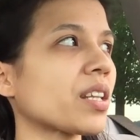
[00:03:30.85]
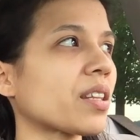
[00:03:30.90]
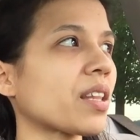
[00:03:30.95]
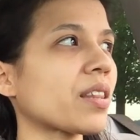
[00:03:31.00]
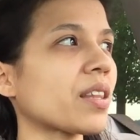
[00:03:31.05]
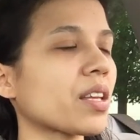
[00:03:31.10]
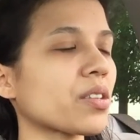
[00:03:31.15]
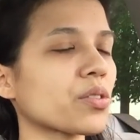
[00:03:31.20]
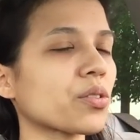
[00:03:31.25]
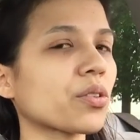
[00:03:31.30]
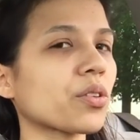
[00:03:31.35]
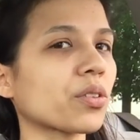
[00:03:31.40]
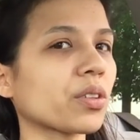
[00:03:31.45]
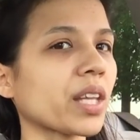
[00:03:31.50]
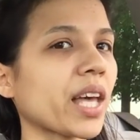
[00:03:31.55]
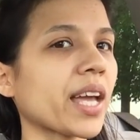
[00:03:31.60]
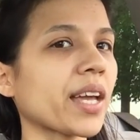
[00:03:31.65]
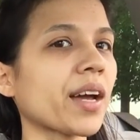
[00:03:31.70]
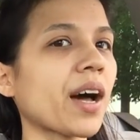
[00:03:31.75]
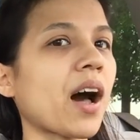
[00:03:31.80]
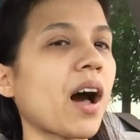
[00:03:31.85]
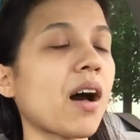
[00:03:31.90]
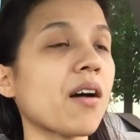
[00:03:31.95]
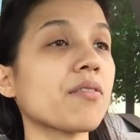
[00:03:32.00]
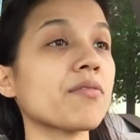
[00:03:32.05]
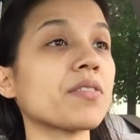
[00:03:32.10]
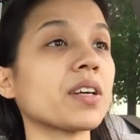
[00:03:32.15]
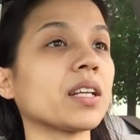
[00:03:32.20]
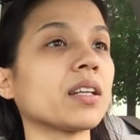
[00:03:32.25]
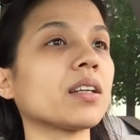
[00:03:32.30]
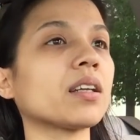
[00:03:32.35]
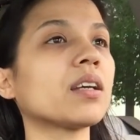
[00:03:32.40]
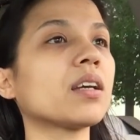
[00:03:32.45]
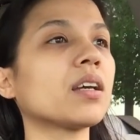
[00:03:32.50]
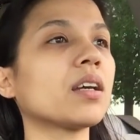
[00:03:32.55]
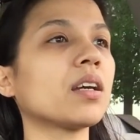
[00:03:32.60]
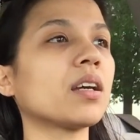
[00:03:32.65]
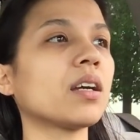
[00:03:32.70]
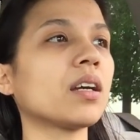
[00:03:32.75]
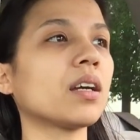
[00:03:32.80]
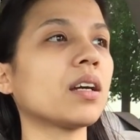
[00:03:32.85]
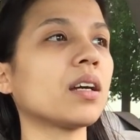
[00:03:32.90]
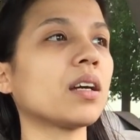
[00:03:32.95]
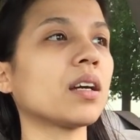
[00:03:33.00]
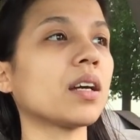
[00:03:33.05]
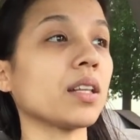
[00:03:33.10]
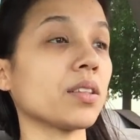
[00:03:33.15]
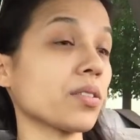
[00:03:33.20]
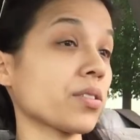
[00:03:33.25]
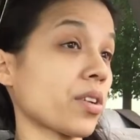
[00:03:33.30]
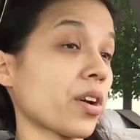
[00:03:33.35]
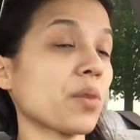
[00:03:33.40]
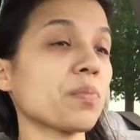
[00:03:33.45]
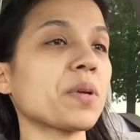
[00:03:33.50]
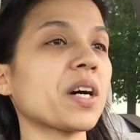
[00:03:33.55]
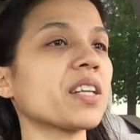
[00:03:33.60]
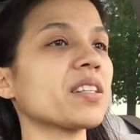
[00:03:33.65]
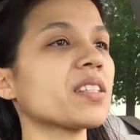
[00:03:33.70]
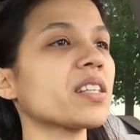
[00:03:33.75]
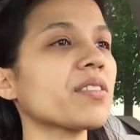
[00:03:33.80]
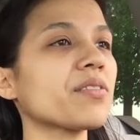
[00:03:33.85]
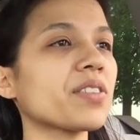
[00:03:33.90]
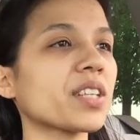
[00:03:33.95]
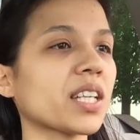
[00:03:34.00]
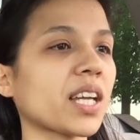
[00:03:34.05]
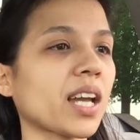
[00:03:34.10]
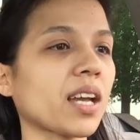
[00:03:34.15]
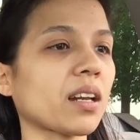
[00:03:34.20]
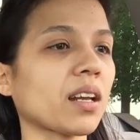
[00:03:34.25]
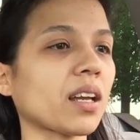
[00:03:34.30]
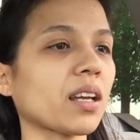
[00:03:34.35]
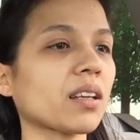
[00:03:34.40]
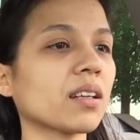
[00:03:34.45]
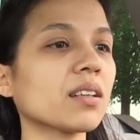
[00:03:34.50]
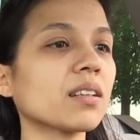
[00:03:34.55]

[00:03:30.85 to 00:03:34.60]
and then they sort of lay off and start pontificating.